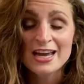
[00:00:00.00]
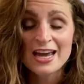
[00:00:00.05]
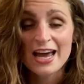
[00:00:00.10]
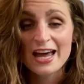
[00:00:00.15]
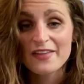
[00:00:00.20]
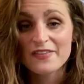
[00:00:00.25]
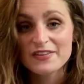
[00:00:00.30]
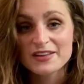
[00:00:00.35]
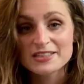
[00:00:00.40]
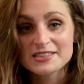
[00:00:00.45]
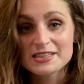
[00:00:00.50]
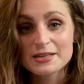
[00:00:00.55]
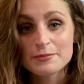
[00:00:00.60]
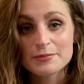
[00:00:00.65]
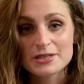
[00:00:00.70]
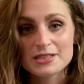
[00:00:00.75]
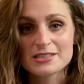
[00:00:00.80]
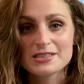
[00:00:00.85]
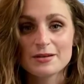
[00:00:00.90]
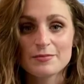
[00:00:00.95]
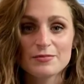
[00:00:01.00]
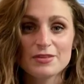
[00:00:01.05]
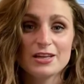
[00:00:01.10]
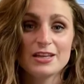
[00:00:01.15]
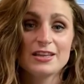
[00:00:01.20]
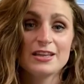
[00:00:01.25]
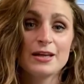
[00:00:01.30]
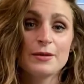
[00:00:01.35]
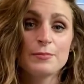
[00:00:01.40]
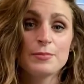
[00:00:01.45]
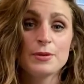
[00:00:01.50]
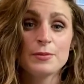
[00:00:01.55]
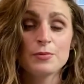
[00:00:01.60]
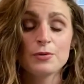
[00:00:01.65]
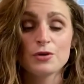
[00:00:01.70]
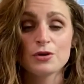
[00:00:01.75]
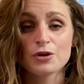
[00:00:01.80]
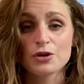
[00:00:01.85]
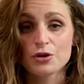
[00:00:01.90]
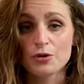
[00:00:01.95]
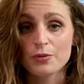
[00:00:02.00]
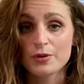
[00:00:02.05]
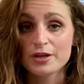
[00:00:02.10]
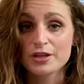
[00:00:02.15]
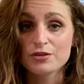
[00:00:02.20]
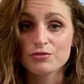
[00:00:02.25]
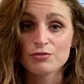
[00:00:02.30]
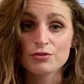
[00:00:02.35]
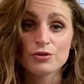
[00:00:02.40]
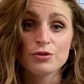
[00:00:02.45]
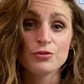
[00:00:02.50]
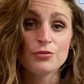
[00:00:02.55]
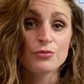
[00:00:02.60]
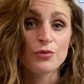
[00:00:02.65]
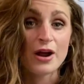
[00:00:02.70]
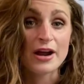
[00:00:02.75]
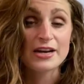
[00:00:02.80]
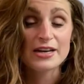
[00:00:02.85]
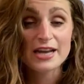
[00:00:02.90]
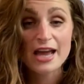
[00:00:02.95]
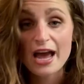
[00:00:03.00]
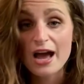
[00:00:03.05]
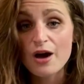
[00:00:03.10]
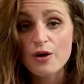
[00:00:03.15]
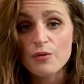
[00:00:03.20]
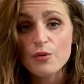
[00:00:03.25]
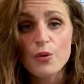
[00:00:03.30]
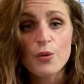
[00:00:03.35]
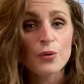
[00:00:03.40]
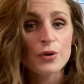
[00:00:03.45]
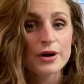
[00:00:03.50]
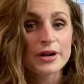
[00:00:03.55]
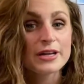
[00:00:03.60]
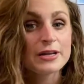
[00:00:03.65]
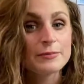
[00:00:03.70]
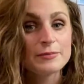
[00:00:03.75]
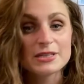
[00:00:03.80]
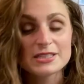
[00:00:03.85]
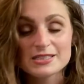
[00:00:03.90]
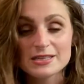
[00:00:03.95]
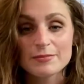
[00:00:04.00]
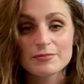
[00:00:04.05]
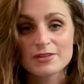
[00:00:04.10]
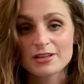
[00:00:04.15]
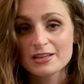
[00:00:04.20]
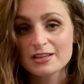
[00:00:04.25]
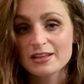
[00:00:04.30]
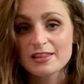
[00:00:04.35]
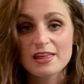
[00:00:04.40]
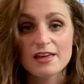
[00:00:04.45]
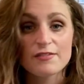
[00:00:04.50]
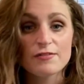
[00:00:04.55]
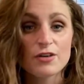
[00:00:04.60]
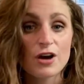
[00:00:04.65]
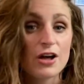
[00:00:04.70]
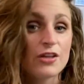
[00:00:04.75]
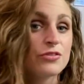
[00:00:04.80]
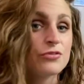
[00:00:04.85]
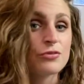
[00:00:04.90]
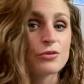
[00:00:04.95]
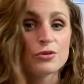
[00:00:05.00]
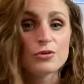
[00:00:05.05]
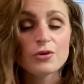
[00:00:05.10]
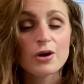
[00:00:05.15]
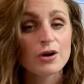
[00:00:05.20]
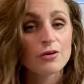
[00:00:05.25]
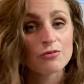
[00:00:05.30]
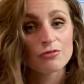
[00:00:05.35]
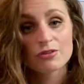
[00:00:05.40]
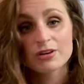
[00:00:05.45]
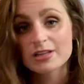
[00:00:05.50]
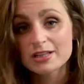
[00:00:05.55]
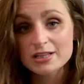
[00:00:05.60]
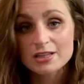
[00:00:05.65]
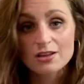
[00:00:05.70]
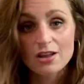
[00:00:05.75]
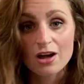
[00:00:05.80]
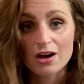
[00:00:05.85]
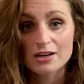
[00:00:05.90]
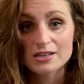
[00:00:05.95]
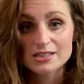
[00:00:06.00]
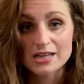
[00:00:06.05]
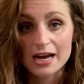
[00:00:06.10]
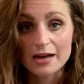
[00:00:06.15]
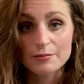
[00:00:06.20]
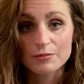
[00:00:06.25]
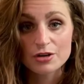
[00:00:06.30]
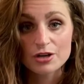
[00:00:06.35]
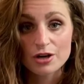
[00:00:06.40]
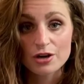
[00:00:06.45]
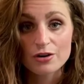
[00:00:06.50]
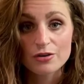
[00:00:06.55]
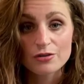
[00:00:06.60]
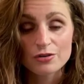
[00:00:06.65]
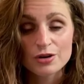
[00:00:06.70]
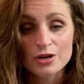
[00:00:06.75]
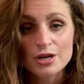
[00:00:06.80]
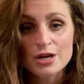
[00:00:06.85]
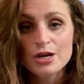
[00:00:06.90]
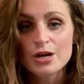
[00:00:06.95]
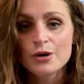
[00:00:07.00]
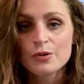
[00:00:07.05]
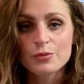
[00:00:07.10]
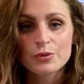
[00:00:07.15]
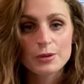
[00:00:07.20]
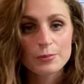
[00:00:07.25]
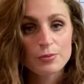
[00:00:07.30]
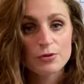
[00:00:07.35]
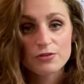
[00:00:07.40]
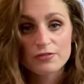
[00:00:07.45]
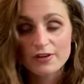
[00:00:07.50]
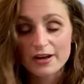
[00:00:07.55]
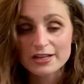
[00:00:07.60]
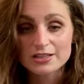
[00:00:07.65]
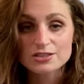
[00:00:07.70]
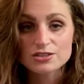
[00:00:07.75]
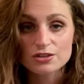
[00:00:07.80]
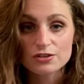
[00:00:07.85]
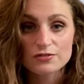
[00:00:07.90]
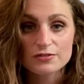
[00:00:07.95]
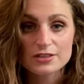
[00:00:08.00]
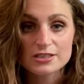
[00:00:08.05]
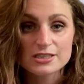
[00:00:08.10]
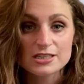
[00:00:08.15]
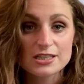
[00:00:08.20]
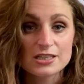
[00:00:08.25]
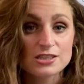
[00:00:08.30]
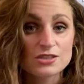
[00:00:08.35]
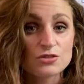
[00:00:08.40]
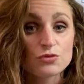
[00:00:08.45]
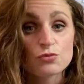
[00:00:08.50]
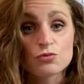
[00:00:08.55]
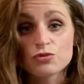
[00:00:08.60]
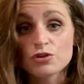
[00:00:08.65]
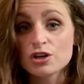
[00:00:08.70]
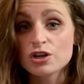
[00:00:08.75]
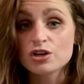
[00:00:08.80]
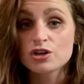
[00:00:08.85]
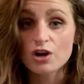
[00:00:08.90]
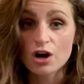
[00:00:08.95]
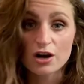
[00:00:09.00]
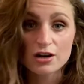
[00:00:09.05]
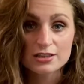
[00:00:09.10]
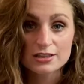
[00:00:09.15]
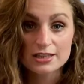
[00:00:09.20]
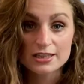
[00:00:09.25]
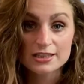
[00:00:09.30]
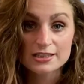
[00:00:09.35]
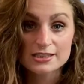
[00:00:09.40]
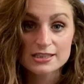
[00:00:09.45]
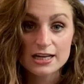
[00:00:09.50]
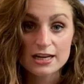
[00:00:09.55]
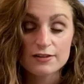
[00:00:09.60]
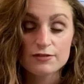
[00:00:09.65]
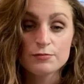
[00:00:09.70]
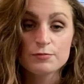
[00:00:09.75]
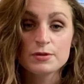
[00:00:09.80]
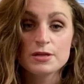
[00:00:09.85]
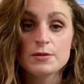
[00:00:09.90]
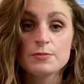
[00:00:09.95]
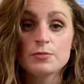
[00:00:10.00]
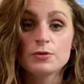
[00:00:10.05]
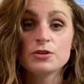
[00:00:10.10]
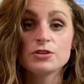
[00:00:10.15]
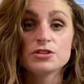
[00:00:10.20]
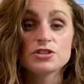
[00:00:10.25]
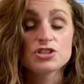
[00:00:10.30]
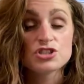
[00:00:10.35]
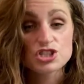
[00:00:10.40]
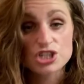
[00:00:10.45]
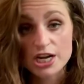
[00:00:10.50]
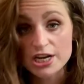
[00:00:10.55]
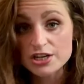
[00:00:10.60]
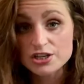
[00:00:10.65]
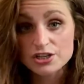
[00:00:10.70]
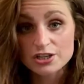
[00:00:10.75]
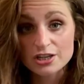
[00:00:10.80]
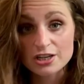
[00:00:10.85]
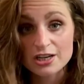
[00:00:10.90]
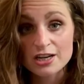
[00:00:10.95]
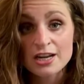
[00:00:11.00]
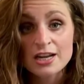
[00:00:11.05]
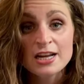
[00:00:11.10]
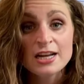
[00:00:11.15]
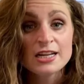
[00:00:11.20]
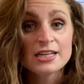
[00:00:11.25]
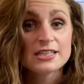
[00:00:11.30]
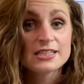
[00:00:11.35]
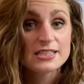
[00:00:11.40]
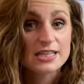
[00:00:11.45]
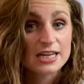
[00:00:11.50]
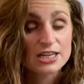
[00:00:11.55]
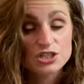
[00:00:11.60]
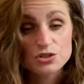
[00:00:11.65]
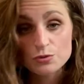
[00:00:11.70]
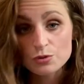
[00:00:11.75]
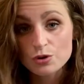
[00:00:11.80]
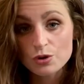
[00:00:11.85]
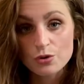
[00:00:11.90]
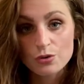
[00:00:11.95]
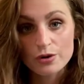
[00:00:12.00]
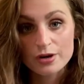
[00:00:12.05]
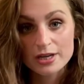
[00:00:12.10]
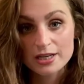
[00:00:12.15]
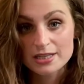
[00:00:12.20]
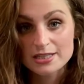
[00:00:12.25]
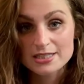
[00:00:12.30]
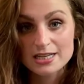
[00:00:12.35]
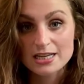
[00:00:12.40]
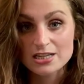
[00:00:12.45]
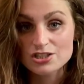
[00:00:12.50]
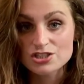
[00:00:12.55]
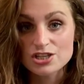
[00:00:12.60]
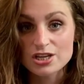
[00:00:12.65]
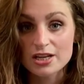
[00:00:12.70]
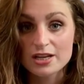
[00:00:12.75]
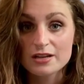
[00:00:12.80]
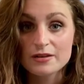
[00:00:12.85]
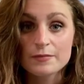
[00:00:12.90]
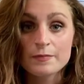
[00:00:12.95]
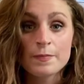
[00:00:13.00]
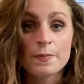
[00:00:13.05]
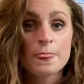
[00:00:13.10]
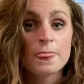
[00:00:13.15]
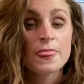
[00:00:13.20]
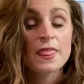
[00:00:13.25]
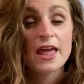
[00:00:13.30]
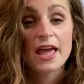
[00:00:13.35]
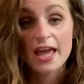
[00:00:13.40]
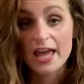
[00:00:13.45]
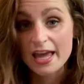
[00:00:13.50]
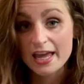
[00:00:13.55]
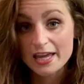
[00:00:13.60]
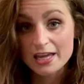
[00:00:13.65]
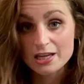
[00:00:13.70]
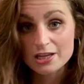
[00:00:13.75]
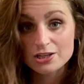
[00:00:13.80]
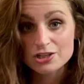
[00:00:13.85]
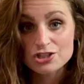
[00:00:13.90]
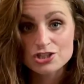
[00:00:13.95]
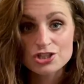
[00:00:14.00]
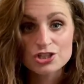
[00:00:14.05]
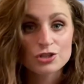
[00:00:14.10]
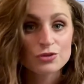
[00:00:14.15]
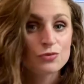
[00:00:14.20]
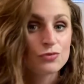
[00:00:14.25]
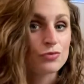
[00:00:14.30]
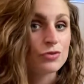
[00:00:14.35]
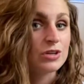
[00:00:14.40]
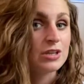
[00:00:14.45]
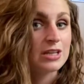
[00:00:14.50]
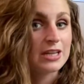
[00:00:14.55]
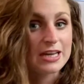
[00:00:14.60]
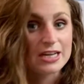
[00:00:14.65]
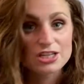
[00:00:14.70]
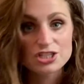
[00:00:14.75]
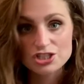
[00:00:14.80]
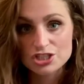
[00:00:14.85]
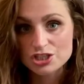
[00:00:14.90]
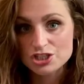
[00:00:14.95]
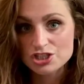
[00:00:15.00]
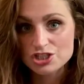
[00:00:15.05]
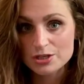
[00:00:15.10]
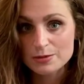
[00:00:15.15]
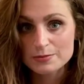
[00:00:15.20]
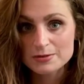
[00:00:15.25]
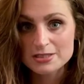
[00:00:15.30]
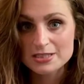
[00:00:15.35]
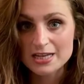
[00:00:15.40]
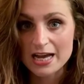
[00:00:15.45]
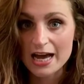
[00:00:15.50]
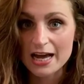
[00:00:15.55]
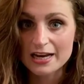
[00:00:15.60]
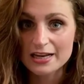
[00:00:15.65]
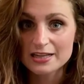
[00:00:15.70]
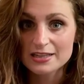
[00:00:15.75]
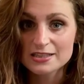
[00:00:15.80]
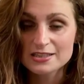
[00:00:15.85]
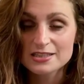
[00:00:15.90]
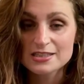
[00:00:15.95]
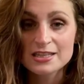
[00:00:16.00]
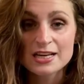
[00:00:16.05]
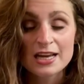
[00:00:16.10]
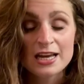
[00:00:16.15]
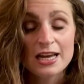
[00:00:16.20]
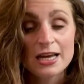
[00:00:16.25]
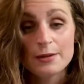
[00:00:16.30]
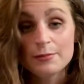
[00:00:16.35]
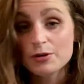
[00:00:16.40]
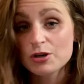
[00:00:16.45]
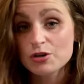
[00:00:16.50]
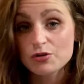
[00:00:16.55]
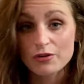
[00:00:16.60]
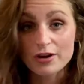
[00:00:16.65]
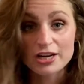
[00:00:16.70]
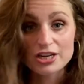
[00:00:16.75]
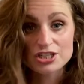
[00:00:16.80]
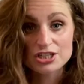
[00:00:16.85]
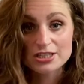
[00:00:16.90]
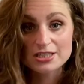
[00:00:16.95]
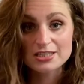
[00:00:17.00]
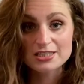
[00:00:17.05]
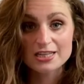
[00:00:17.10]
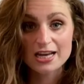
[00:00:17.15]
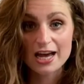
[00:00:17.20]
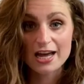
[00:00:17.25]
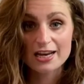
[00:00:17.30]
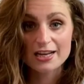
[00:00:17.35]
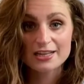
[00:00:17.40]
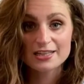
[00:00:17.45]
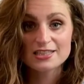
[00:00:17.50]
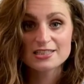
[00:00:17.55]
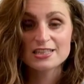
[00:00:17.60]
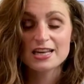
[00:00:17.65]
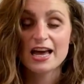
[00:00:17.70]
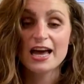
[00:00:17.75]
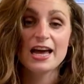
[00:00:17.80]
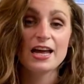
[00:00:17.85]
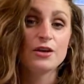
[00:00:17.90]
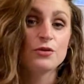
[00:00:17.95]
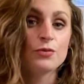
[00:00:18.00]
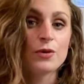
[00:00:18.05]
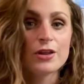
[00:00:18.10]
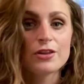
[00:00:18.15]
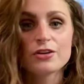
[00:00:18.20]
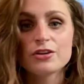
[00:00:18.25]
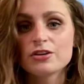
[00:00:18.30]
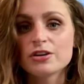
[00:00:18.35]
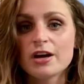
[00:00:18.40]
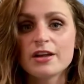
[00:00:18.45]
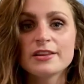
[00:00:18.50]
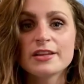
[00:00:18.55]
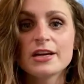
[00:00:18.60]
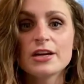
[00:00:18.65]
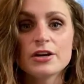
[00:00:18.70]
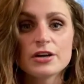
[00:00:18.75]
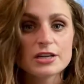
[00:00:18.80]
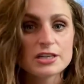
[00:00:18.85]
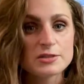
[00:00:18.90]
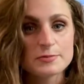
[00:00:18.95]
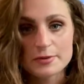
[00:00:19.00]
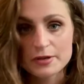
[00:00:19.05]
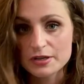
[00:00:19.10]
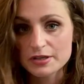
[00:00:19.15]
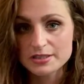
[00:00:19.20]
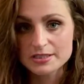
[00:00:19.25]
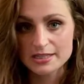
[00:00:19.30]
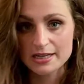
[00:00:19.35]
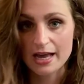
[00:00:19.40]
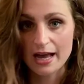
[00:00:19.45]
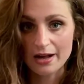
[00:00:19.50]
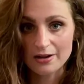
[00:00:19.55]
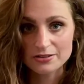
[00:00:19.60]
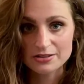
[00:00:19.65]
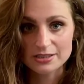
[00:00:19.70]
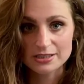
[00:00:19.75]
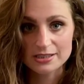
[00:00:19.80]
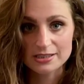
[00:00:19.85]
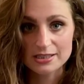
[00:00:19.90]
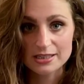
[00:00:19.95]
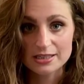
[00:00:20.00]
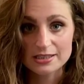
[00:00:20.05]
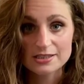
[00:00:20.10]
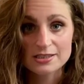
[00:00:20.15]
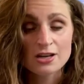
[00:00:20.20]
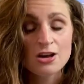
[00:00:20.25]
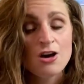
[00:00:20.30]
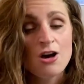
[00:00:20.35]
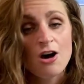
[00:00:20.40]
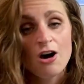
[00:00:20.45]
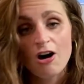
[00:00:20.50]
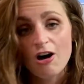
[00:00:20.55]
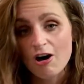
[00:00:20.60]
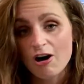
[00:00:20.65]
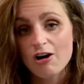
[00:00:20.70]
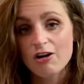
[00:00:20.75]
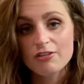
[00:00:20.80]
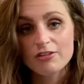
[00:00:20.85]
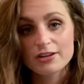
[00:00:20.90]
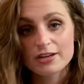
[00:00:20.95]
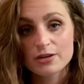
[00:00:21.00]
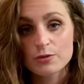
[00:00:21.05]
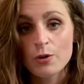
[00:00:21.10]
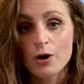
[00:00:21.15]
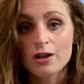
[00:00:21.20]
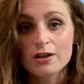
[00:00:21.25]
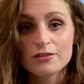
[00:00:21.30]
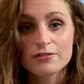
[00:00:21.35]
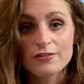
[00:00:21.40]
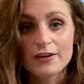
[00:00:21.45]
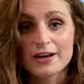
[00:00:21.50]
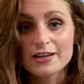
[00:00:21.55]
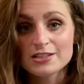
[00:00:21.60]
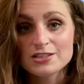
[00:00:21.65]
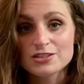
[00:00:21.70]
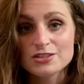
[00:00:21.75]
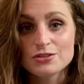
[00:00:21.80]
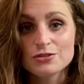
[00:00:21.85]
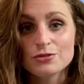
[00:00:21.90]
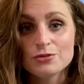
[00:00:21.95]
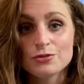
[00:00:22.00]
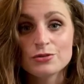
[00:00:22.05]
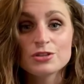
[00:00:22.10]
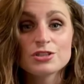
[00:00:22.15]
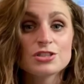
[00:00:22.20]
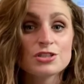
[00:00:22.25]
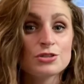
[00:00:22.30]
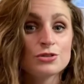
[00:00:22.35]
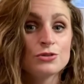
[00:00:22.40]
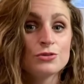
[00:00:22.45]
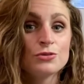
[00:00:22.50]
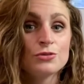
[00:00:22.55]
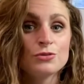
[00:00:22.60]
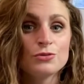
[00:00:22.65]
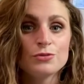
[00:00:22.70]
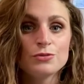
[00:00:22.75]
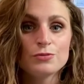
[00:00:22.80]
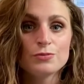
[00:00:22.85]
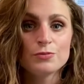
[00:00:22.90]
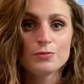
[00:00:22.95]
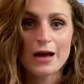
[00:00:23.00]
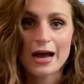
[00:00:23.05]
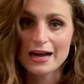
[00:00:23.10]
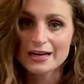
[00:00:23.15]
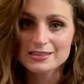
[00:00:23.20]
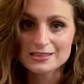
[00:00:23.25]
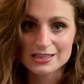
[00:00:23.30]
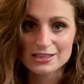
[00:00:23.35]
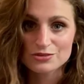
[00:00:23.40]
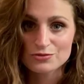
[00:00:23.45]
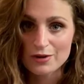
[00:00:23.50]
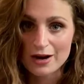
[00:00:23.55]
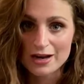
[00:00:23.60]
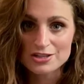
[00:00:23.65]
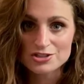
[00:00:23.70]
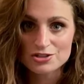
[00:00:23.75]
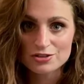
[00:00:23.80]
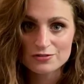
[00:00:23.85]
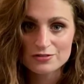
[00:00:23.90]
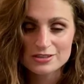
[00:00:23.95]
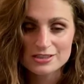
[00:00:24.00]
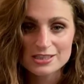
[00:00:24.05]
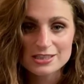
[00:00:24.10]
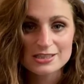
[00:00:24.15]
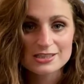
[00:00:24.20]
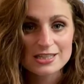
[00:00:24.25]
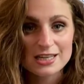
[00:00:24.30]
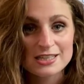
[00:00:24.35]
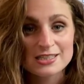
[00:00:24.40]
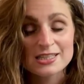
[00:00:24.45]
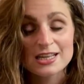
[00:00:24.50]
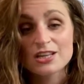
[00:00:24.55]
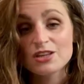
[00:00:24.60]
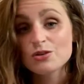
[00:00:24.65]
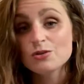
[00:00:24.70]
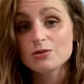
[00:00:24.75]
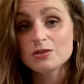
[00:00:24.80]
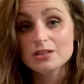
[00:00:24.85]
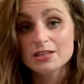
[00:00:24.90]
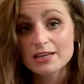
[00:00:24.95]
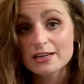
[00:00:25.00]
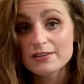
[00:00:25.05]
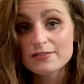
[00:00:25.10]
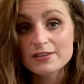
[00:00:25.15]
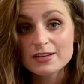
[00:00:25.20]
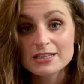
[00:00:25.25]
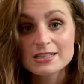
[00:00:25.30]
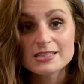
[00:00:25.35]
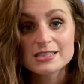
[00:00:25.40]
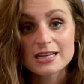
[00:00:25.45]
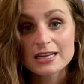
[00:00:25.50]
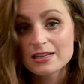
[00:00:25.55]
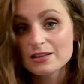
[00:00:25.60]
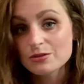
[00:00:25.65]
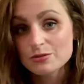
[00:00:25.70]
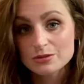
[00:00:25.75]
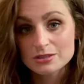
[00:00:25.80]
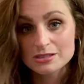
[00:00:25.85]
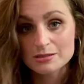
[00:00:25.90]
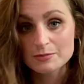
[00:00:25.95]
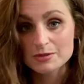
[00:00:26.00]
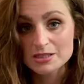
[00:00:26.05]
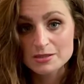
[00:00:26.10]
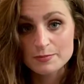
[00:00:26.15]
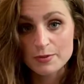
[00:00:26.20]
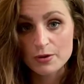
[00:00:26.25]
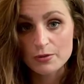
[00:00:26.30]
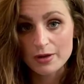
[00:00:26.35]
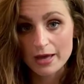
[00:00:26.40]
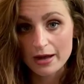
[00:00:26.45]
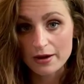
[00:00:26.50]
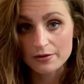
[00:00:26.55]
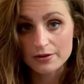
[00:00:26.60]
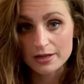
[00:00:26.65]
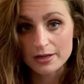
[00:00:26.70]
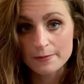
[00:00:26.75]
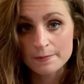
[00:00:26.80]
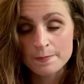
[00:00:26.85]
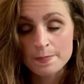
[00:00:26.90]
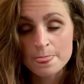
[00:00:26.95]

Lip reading: And this can be something that people are going through right now, or it can be something that they've gone through a really long time ago. We provide services regardless of people's gender, sexual orientation, age, relationship status, immigration status, and whether or not they are experiencing houselessness. All that qualifies you to access RISE services is that you live in San Luis Obispo County.